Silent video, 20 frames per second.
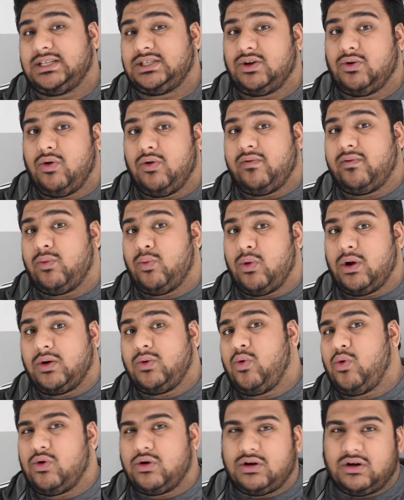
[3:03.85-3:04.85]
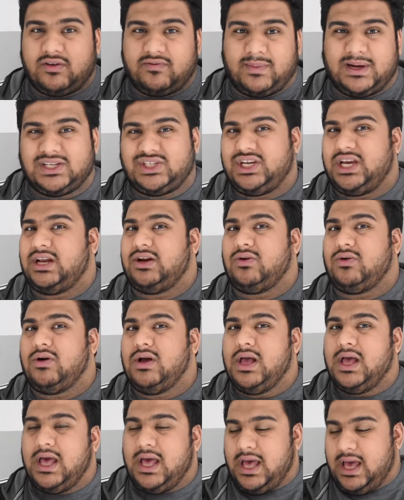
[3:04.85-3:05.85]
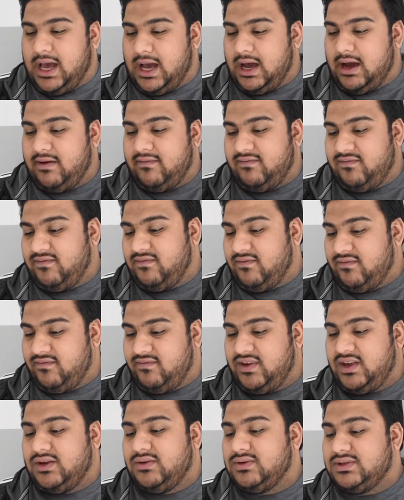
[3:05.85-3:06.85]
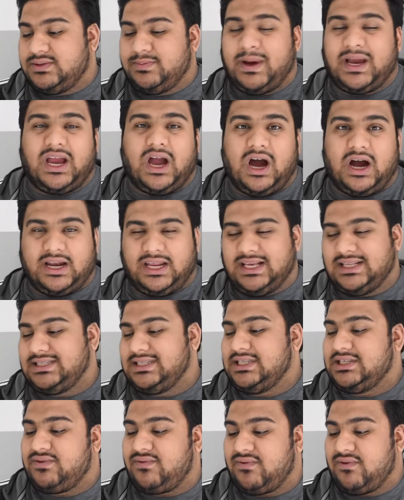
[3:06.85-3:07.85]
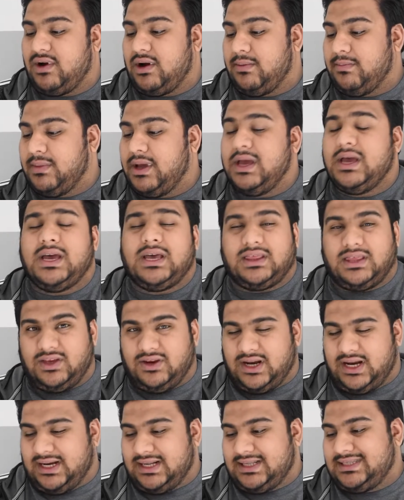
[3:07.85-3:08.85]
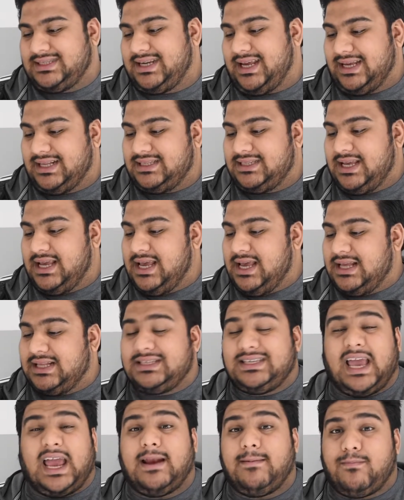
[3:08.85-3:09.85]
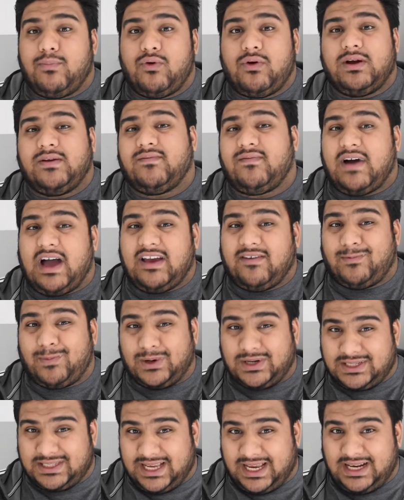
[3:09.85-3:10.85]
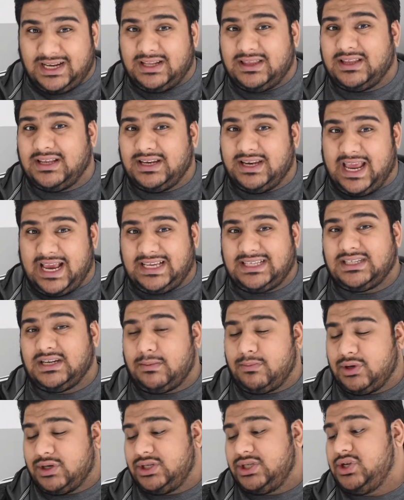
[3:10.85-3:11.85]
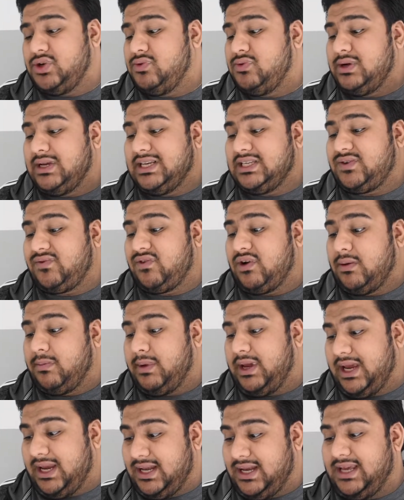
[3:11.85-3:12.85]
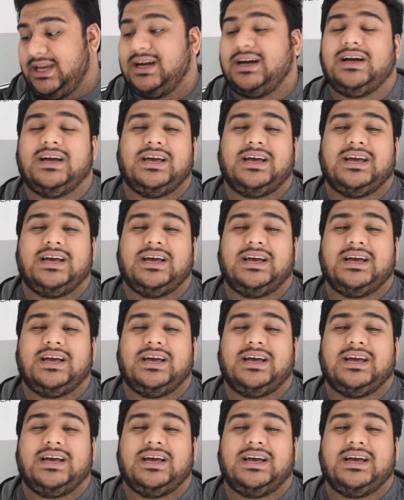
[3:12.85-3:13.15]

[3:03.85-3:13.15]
So over 1/4 of my channel views, my audience is from the United States. 10.5%, the next number 2 is from India.